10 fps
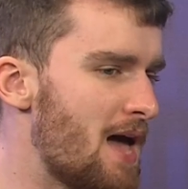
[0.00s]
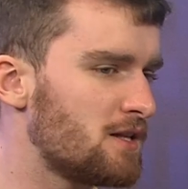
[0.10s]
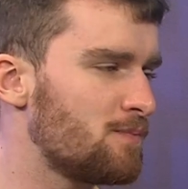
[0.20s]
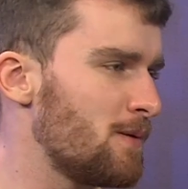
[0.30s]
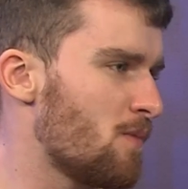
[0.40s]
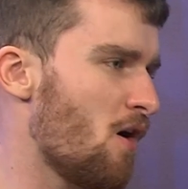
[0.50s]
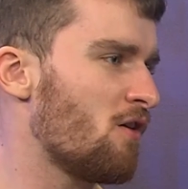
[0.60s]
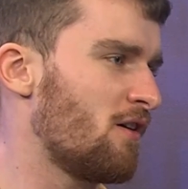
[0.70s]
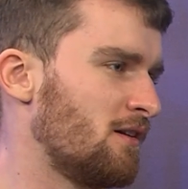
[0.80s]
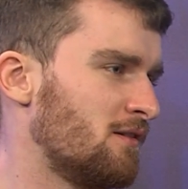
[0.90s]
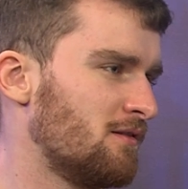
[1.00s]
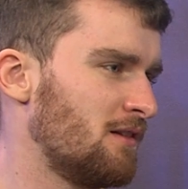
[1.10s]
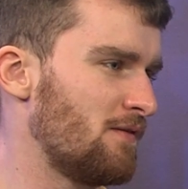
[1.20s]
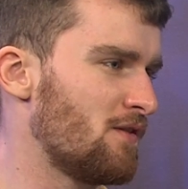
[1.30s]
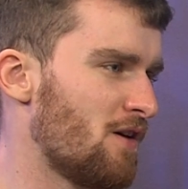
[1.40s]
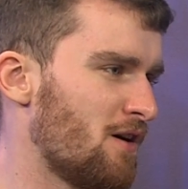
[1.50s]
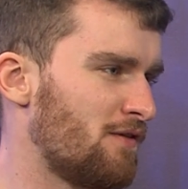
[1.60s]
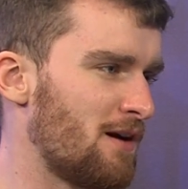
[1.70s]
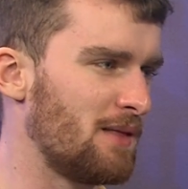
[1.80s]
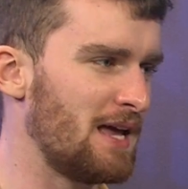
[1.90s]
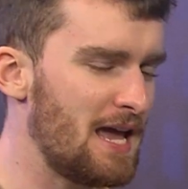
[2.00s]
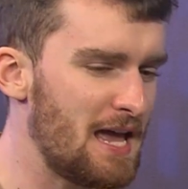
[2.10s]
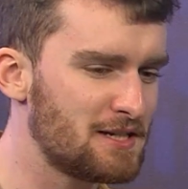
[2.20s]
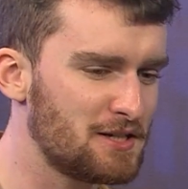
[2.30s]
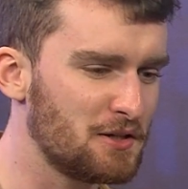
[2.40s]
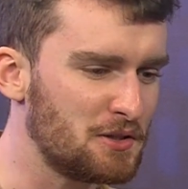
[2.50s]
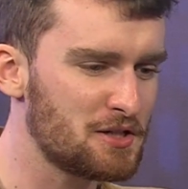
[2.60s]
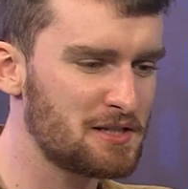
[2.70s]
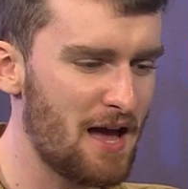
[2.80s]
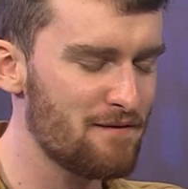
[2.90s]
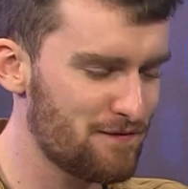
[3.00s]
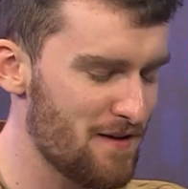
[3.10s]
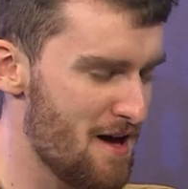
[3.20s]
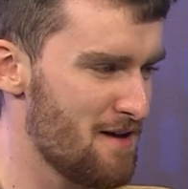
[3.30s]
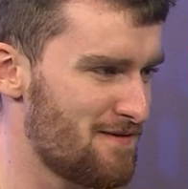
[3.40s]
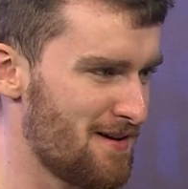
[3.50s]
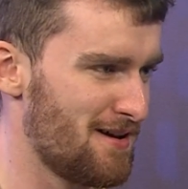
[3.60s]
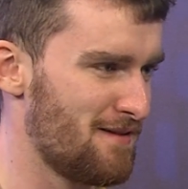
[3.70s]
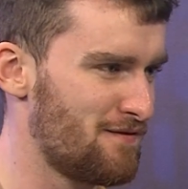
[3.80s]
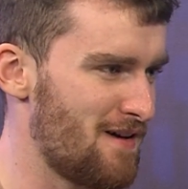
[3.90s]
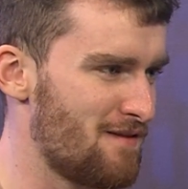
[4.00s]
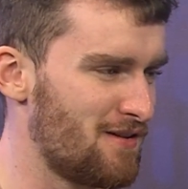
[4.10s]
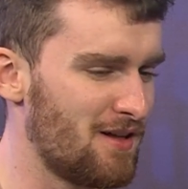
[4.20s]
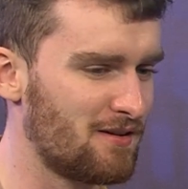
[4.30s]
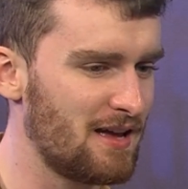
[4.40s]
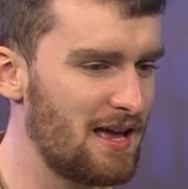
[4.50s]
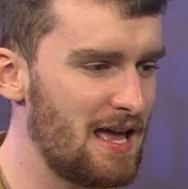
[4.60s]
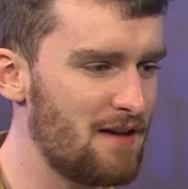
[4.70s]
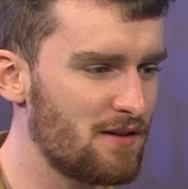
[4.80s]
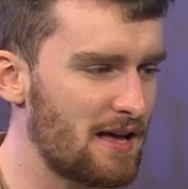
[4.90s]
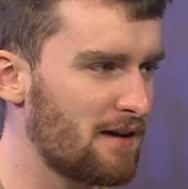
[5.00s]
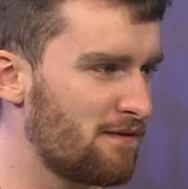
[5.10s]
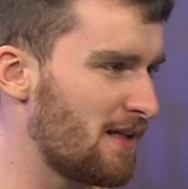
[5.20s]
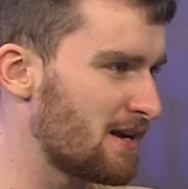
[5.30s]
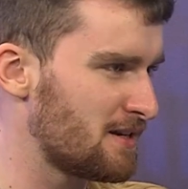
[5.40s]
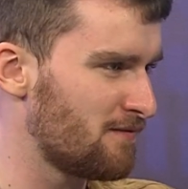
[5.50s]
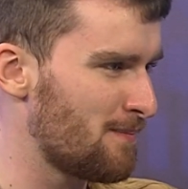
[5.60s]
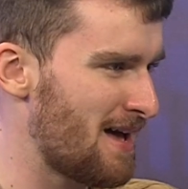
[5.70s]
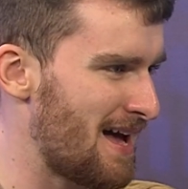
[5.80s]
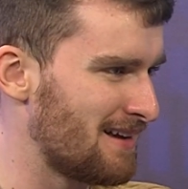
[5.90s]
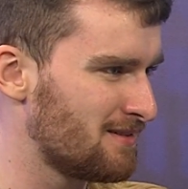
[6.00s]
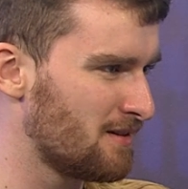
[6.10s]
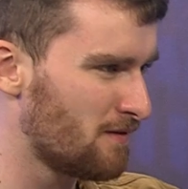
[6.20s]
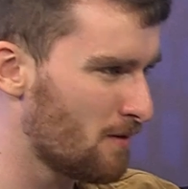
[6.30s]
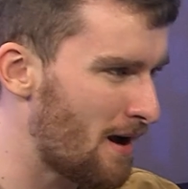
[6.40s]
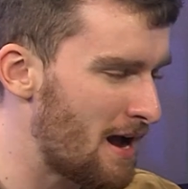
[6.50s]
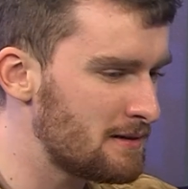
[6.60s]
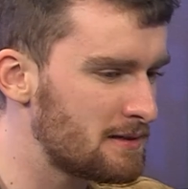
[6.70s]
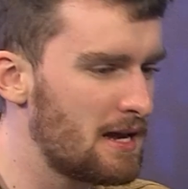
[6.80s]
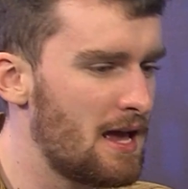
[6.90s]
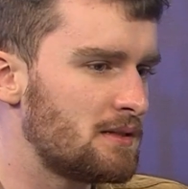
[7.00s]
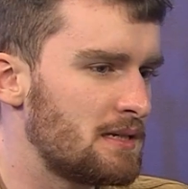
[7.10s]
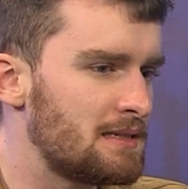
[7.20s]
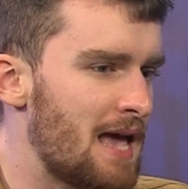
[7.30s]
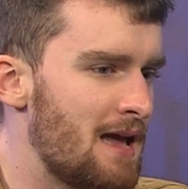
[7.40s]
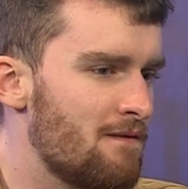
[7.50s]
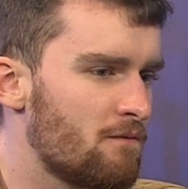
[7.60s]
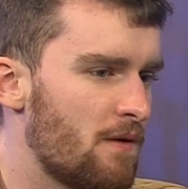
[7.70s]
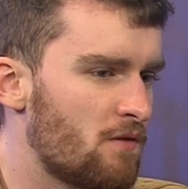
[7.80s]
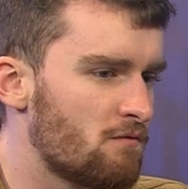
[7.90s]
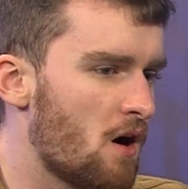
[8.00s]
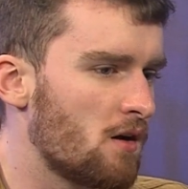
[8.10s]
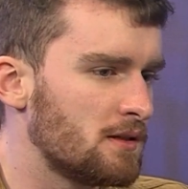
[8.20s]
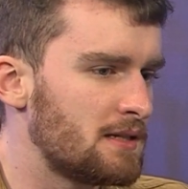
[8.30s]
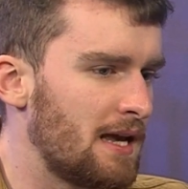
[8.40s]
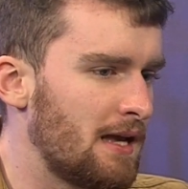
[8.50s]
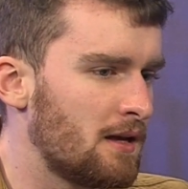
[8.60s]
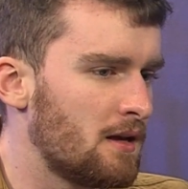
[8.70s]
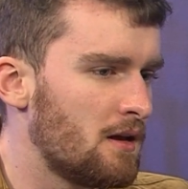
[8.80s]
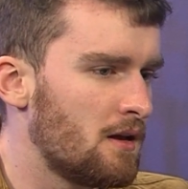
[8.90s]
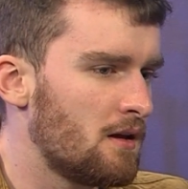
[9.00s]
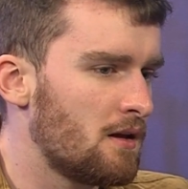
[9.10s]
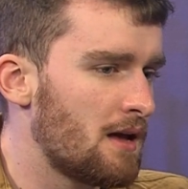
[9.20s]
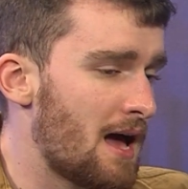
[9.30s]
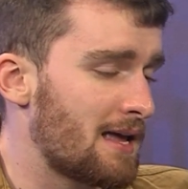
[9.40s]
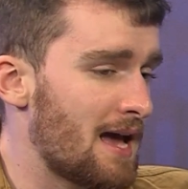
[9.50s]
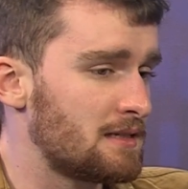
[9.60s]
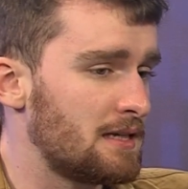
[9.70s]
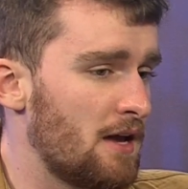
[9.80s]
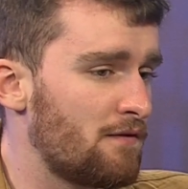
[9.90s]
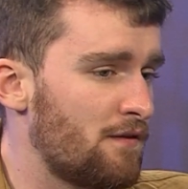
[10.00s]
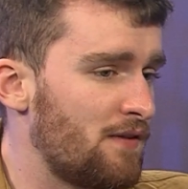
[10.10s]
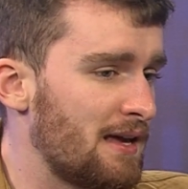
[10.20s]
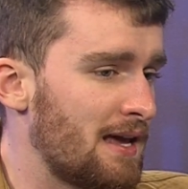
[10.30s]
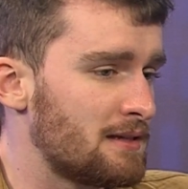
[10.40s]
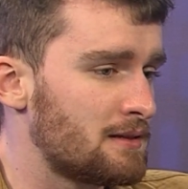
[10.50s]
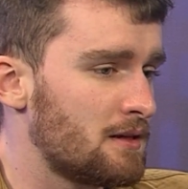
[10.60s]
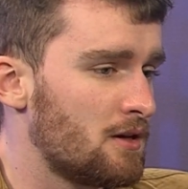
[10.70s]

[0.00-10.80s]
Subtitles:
to be boring in the royal family. It is, you'll just get further and further along. If you're like a flash in the pan otherwise. To say with the royalty, I guess the other thing is